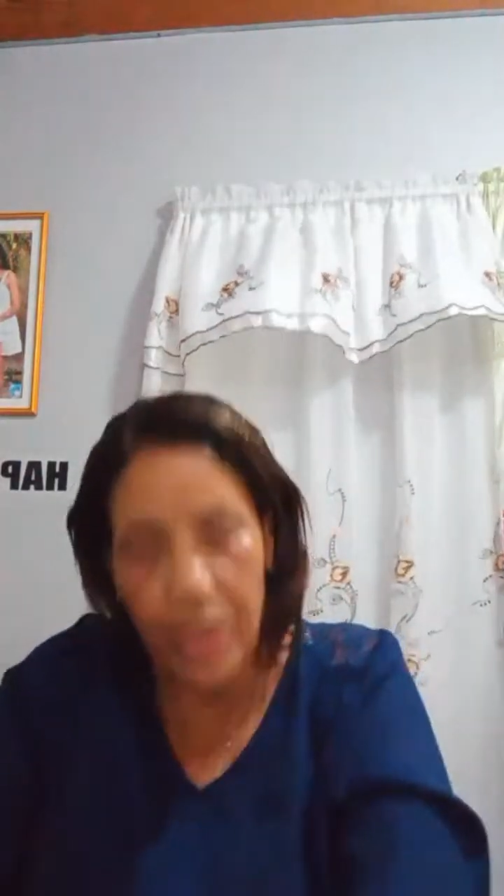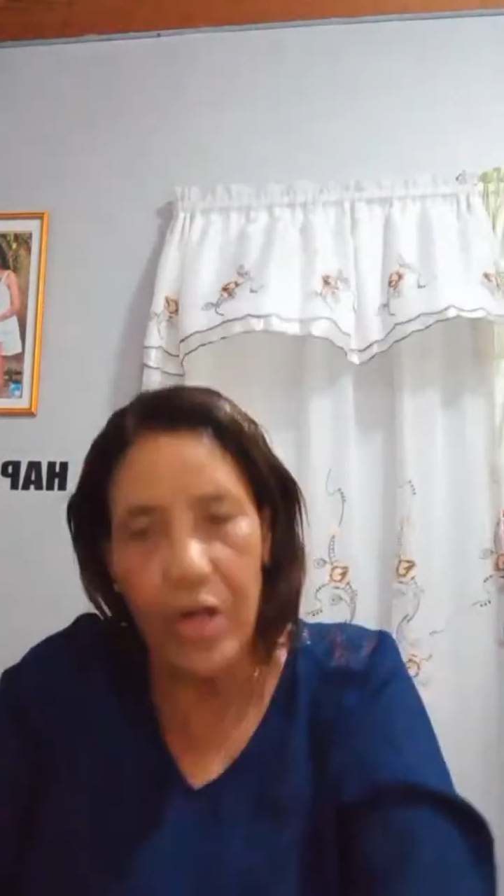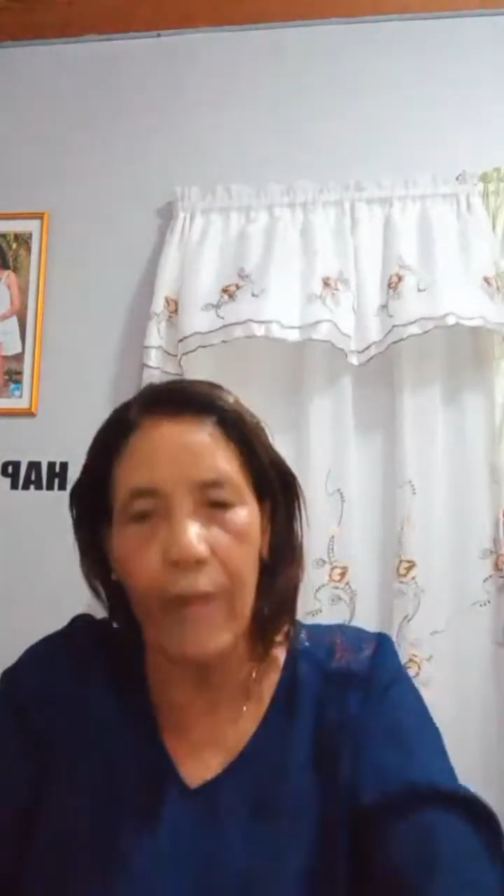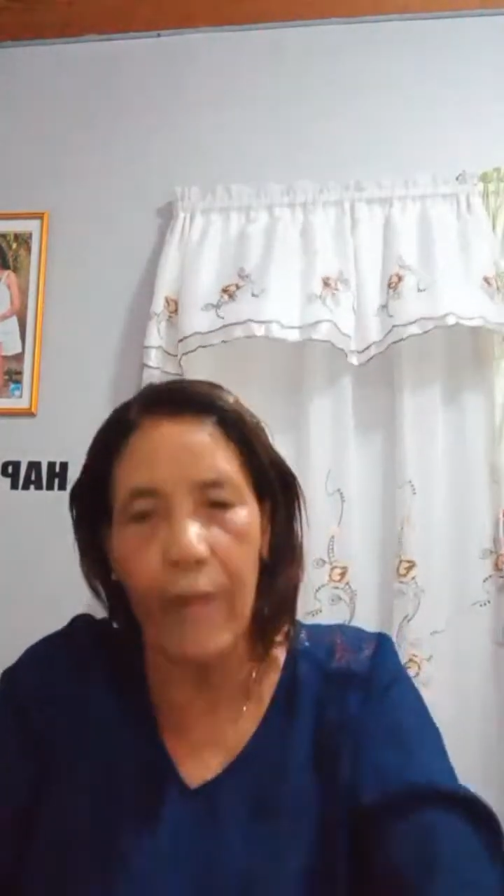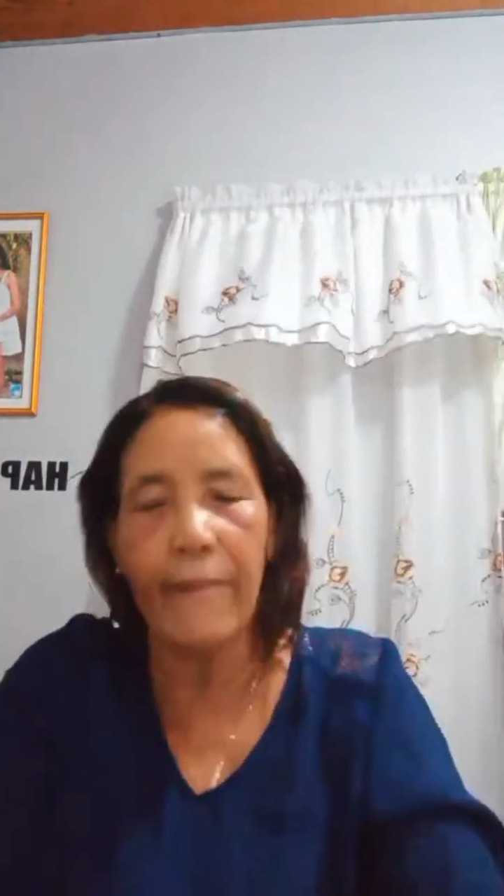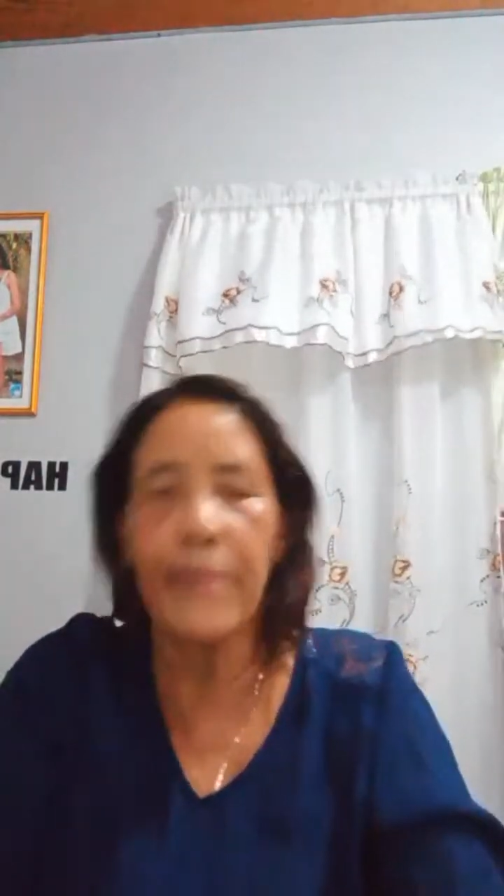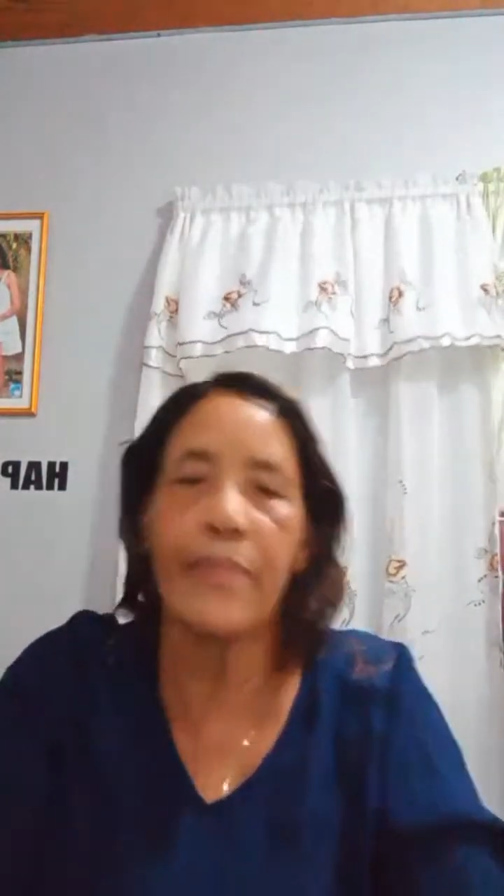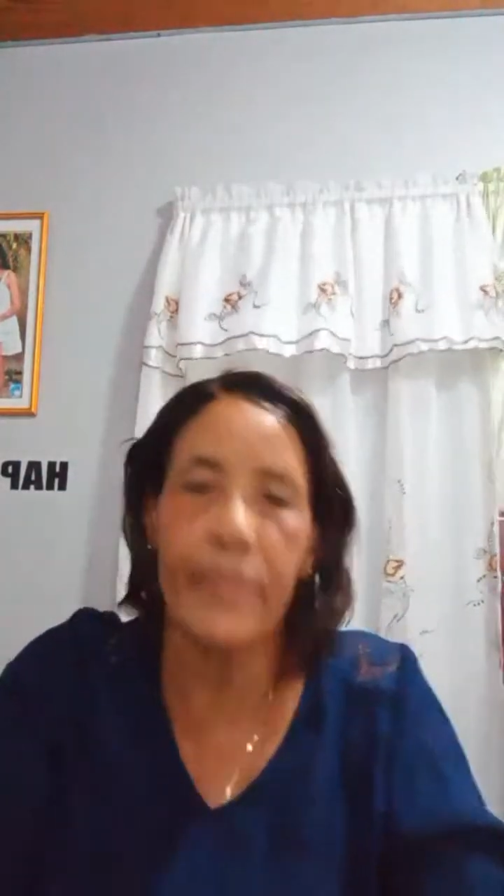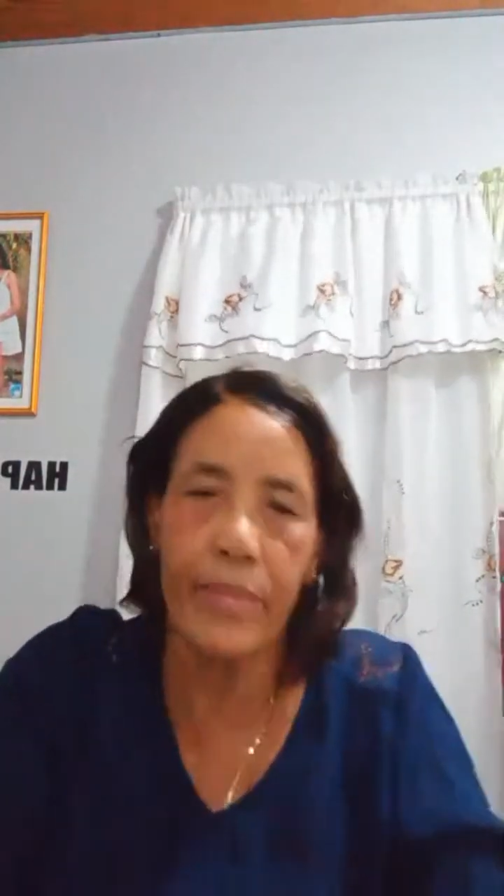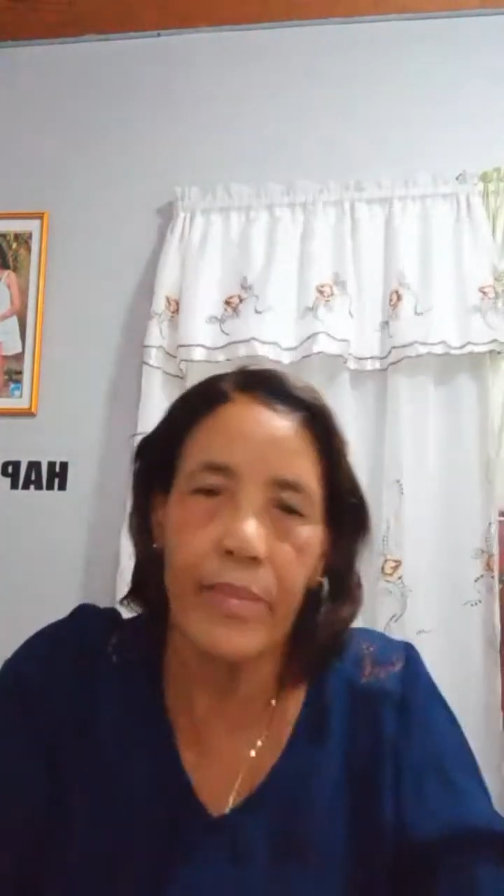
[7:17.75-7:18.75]
here
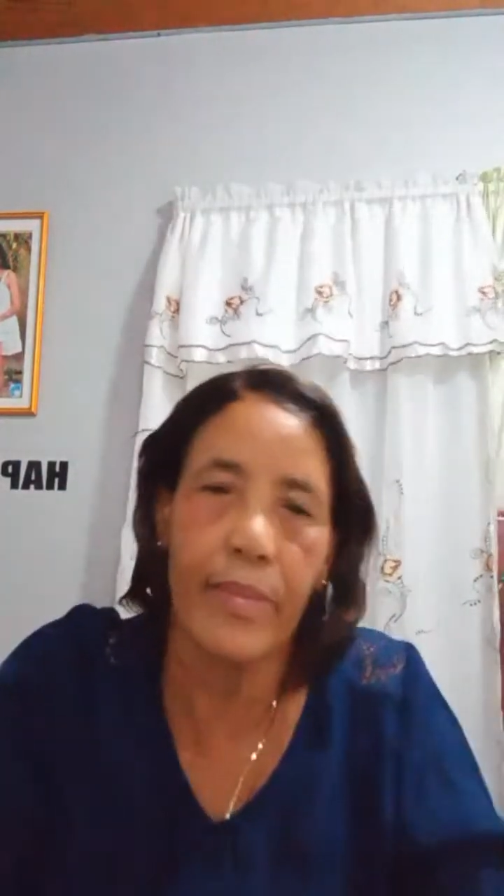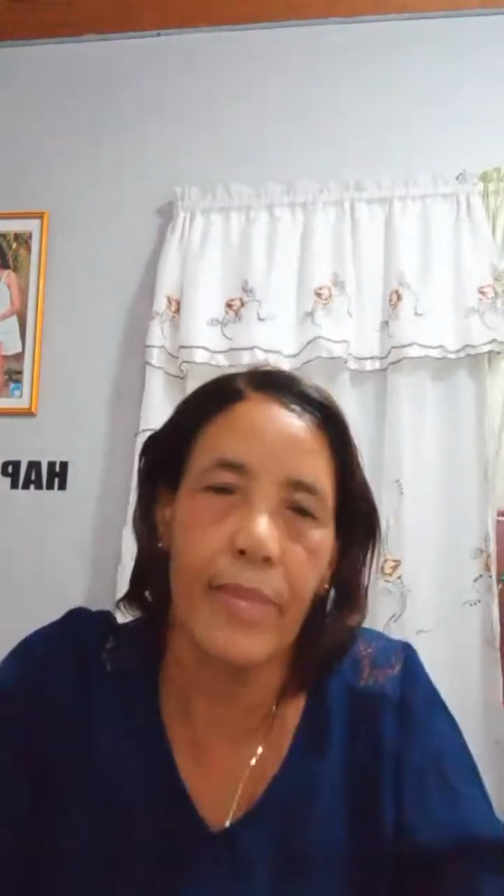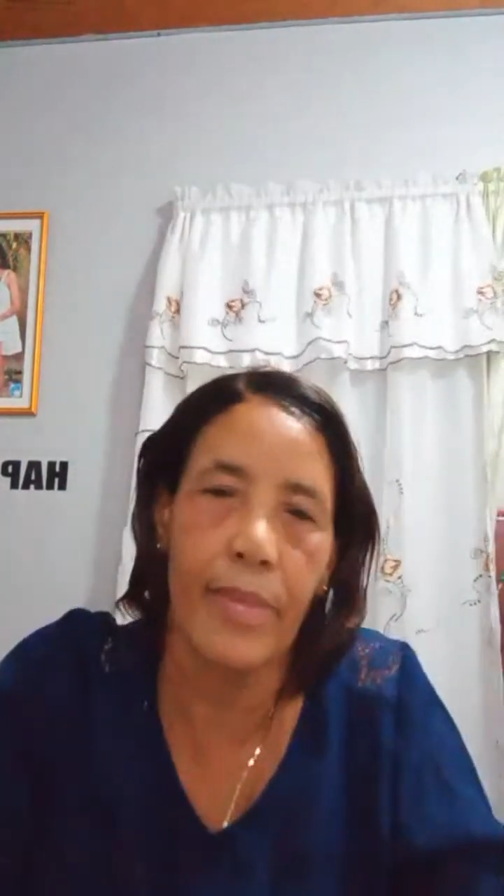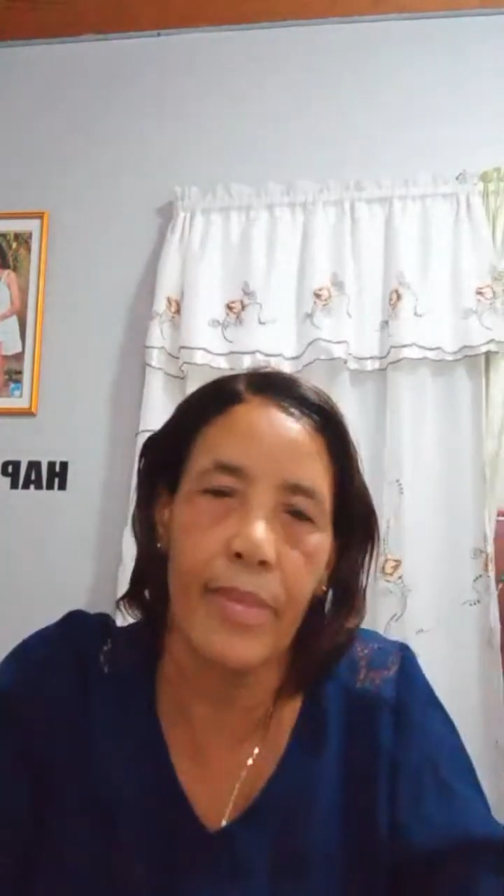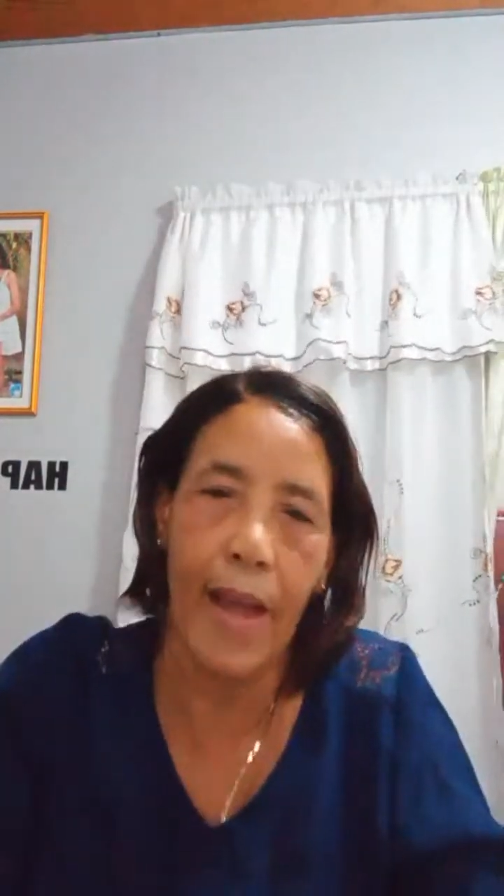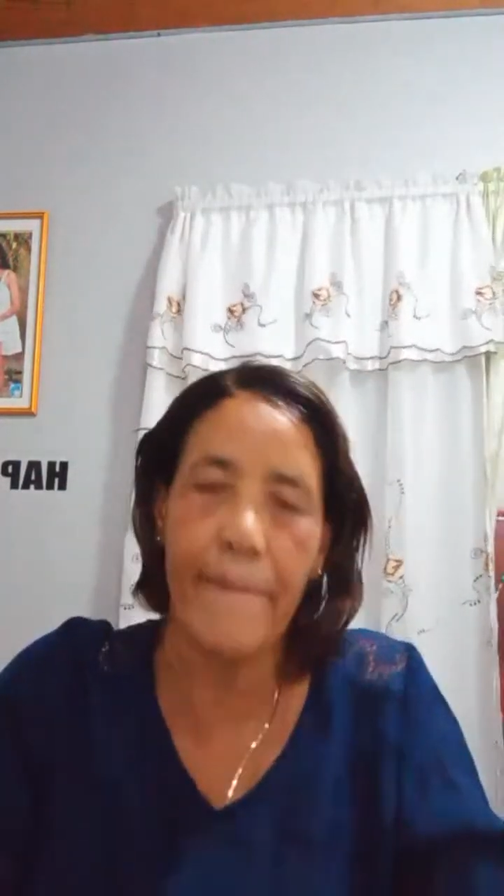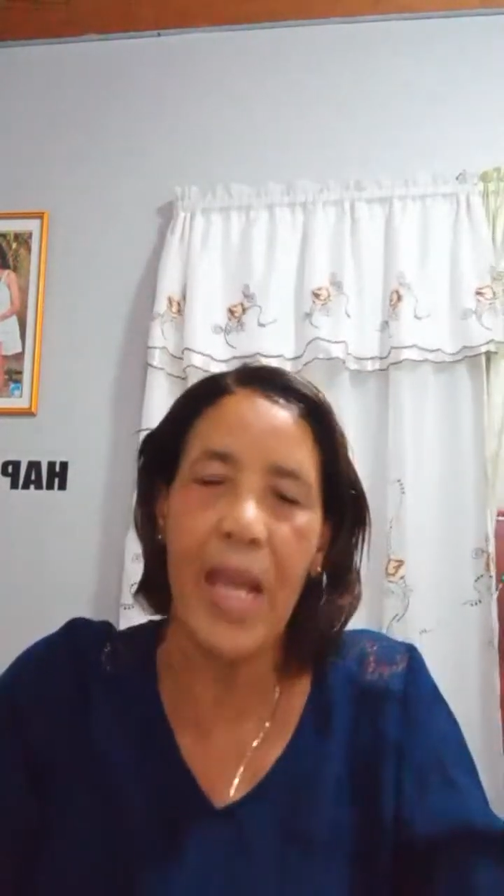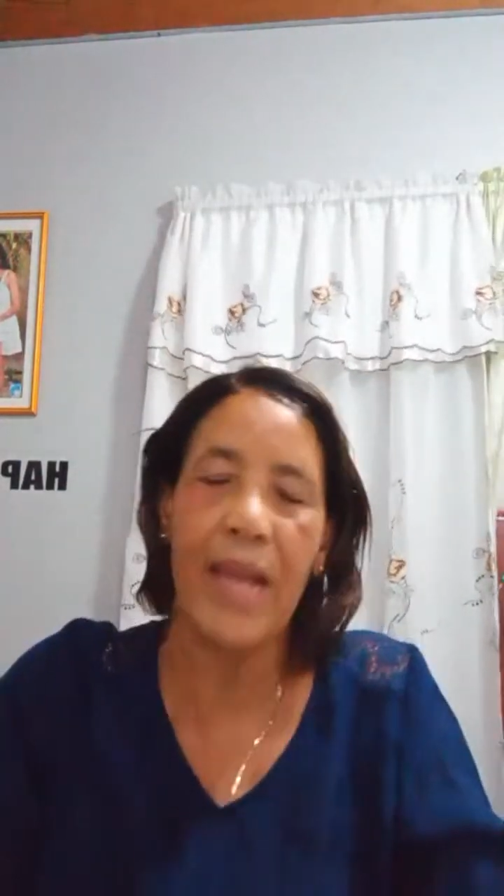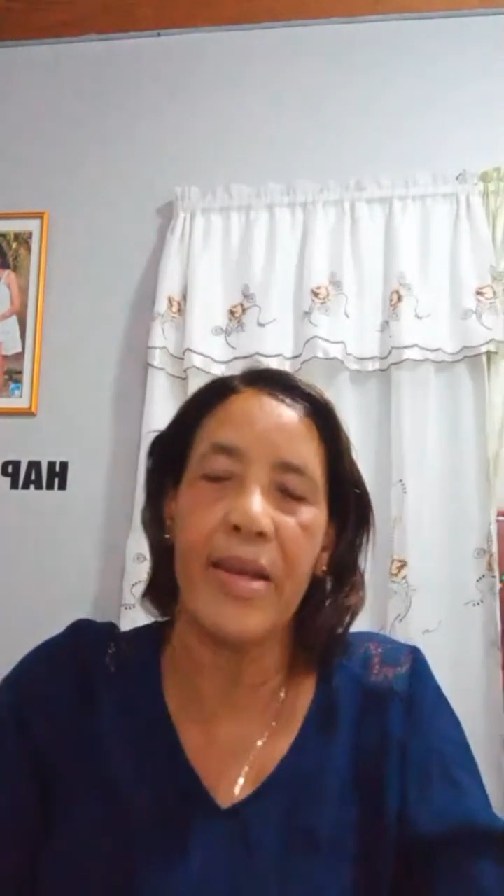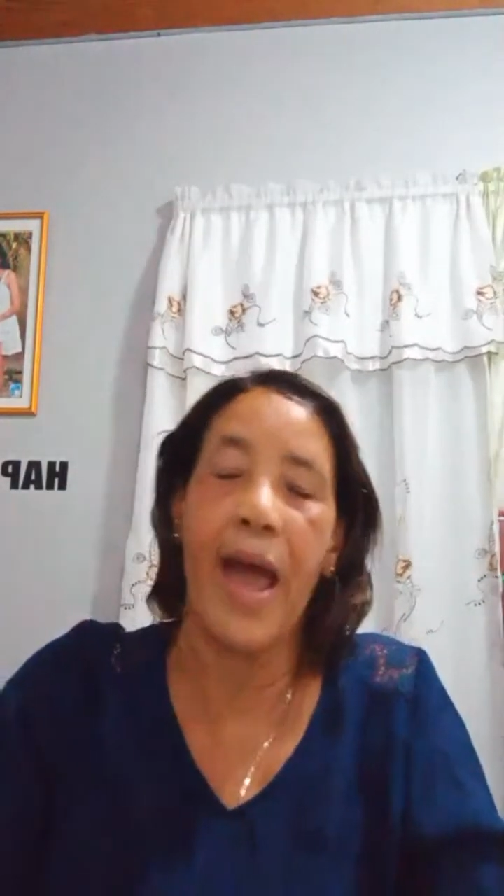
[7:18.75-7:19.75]
and
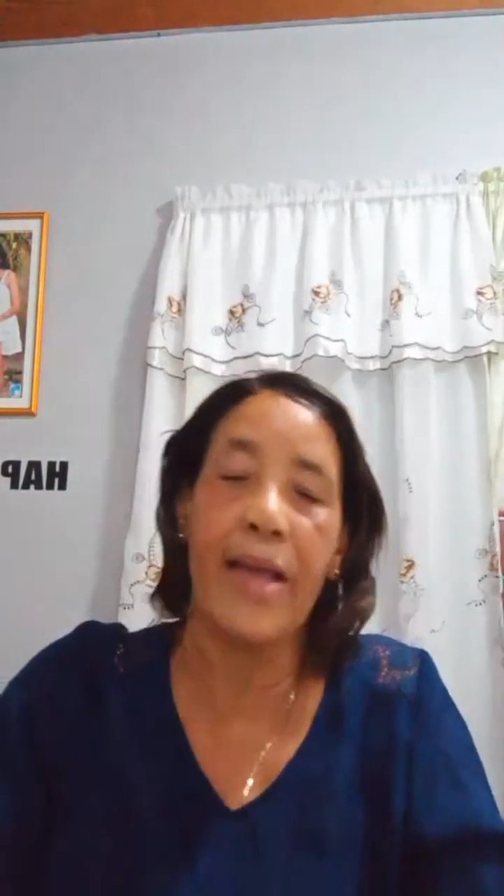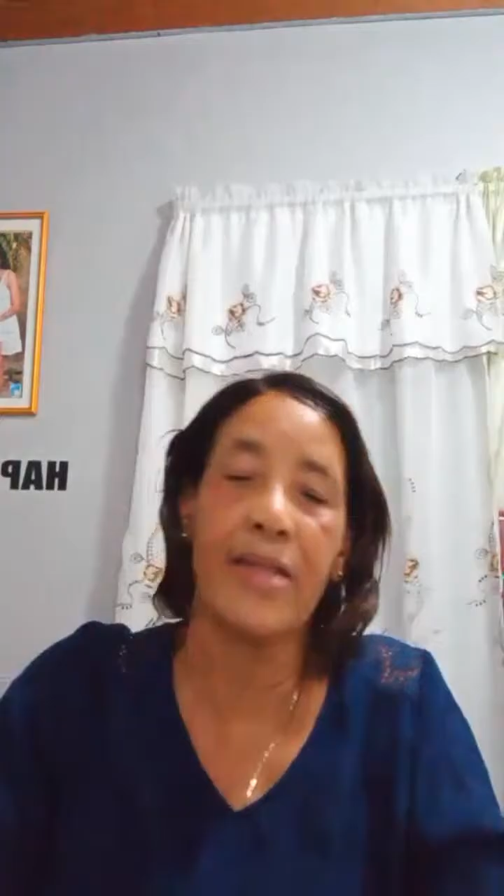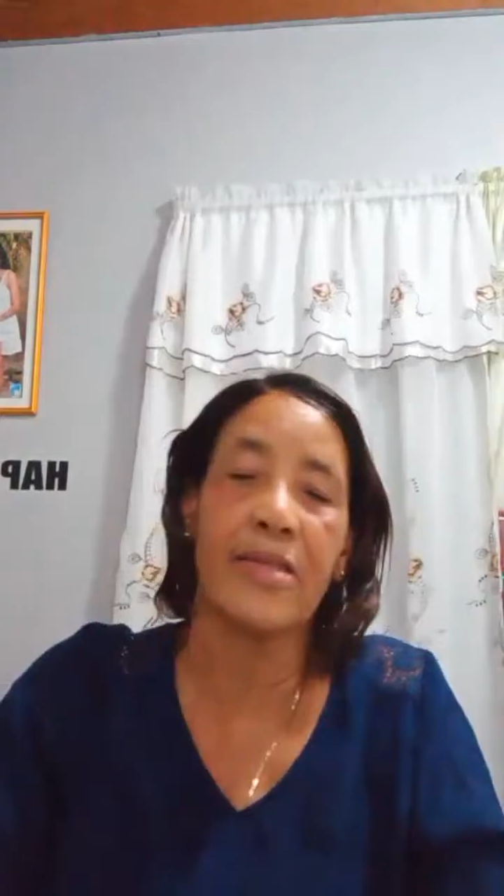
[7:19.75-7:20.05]
make nice.